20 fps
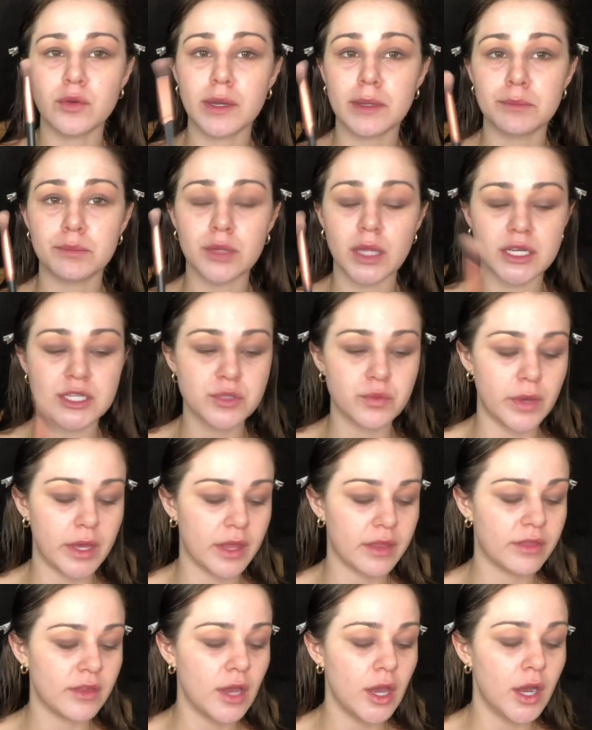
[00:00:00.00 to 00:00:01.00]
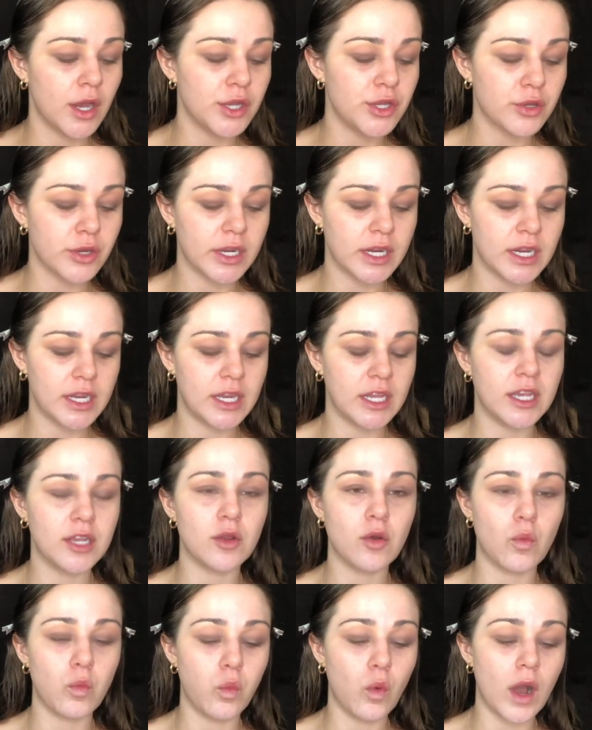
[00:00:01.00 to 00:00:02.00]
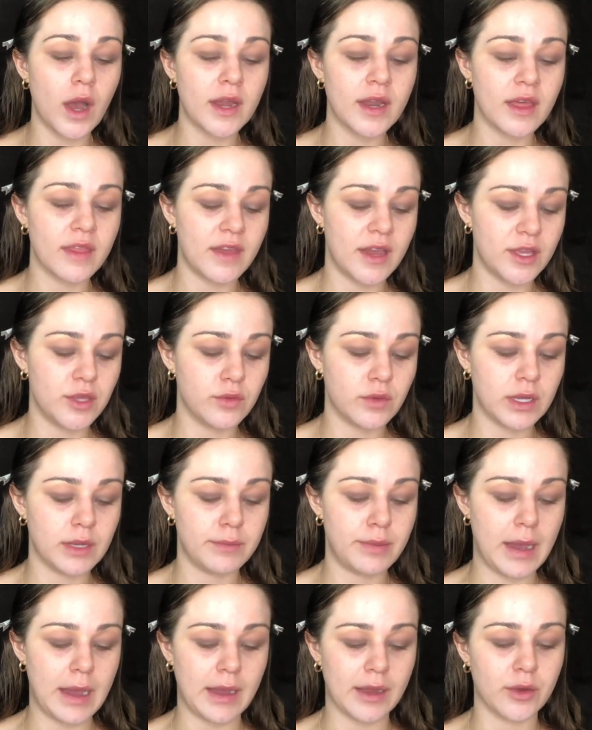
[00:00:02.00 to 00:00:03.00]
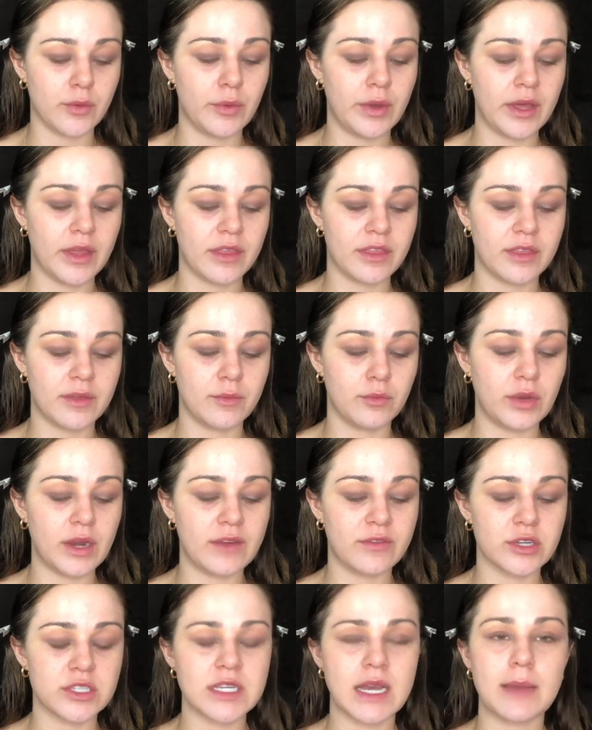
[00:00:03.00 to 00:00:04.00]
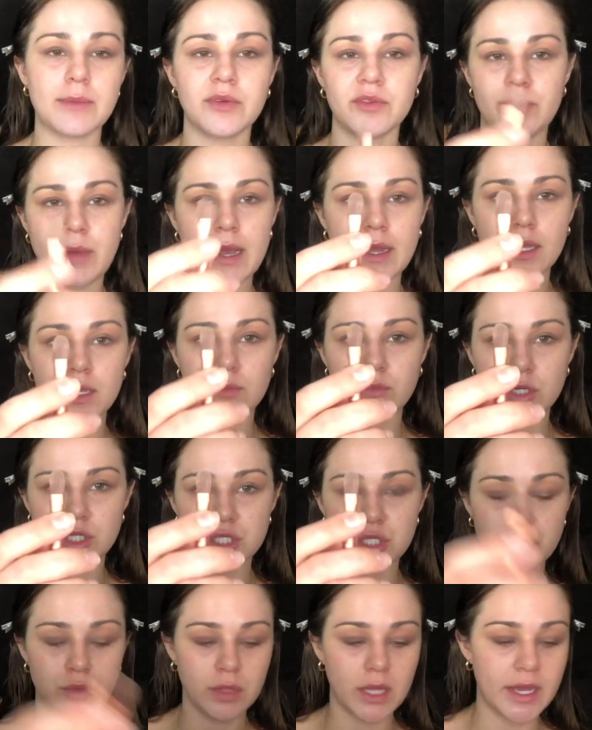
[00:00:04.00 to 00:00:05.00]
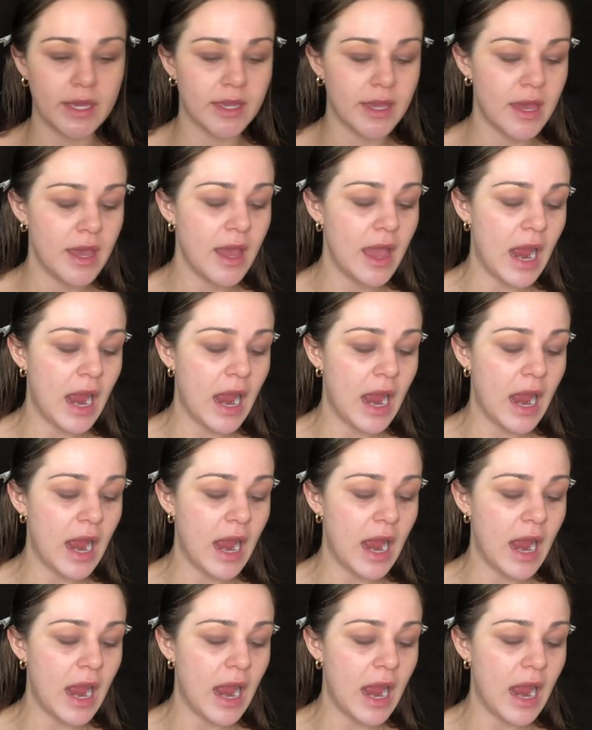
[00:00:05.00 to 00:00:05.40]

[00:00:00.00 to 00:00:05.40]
can blend with. You're going to need one that you can pack with, whatever type of packing brush you like.